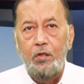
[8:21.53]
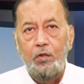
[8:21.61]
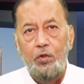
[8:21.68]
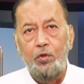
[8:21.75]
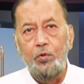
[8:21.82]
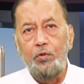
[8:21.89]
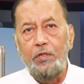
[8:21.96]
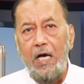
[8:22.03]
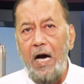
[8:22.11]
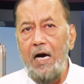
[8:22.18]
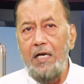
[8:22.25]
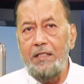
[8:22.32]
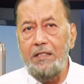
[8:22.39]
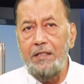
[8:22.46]
Do
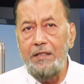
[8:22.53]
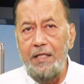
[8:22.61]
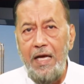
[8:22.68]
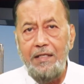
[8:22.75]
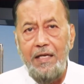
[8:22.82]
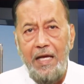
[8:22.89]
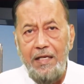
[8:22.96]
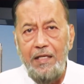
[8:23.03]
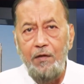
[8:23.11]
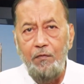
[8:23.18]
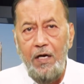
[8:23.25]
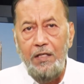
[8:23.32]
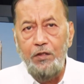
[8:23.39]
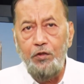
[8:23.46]
not let
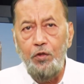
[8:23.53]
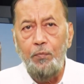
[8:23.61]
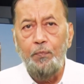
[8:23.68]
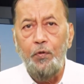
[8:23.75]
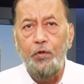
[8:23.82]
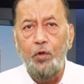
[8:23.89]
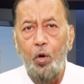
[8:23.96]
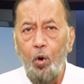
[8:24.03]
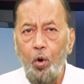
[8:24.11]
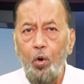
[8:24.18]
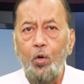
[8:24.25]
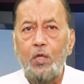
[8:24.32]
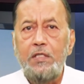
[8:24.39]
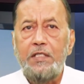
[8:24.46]
anyone to put
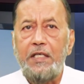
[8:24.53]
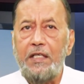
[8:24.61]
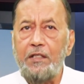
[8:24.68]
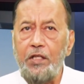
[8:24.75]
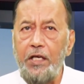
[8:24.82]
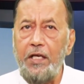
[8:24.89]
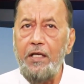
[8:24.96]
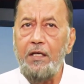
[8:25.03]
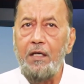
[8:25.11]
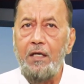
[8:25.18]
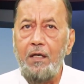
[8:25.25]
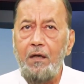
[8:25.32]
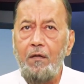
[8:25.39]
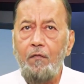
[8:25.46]
holes in the
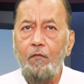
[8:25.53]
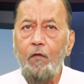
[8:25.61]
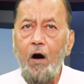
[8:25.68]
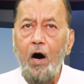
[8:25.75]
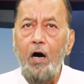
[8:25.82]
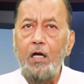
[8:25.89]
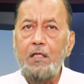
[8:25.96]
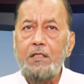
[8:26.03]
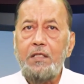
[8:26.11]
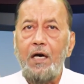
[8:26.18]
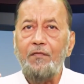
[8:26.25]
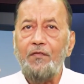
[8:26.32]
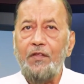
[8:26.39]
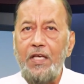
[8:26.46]
walls
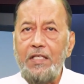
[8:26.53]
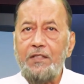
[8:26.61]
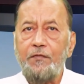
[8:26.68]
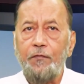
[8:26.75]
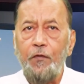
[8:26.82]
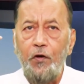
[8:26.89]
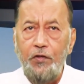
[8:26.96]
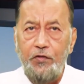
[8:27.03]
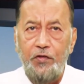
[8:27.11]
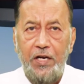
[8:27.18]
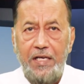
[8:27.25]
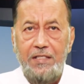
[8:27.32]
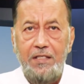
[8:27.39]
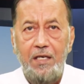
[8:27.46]
of this
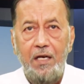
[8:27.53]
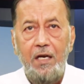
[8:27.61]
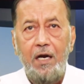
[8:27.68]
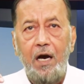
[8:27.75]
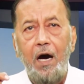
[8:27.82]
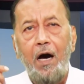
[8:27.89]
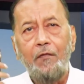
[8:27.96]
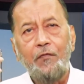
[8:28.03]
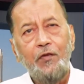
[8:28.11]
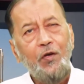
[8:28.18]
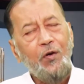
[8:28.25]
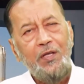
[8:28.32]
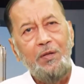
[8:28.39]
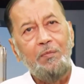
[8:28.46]
fortress of
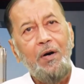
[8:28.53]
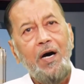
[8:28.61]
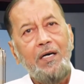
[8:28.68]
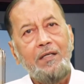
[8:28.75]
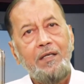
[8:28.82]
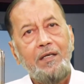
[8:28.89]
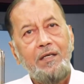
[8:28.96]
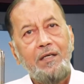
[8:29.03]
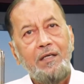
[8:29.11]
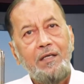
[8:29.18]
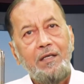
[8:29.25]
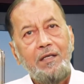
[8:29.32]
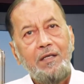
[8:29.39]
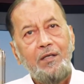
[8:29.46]
your Iman.
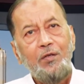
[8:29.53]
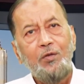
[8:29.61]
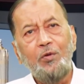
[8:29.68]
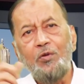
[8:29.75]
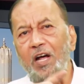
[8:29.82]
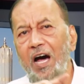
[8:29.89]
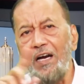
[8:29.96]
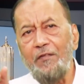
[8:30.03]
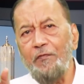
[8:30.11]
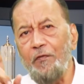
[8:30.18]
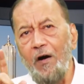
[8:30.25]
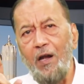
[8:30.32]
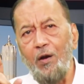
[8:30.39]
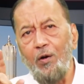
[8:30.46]
Do not
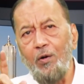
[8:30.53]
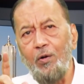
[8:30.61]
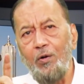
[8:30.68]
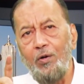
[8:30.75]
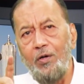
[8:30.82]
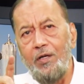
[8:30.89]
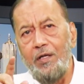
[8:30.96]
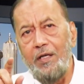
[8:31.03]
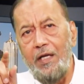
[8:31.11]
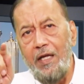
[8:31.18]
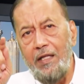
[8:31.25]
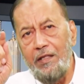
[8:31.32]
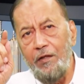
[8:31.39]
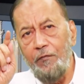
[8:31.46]
follow
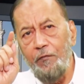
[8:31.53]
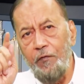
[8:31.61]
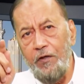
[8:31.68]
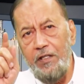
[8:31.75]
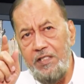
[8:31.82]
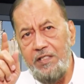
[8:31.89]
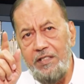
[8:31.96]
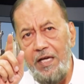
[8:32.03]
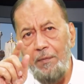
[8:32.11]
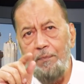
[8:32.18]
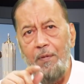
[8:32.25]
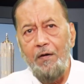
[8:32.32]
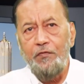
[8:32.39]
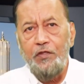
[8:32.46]
in the
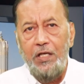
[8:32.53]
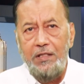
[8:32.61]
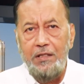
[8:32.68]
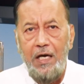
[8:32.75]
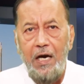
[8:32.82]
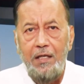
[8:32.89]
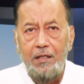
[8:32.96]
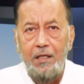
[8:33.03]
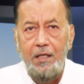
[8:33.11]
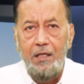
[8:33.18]
footstep of shaitan.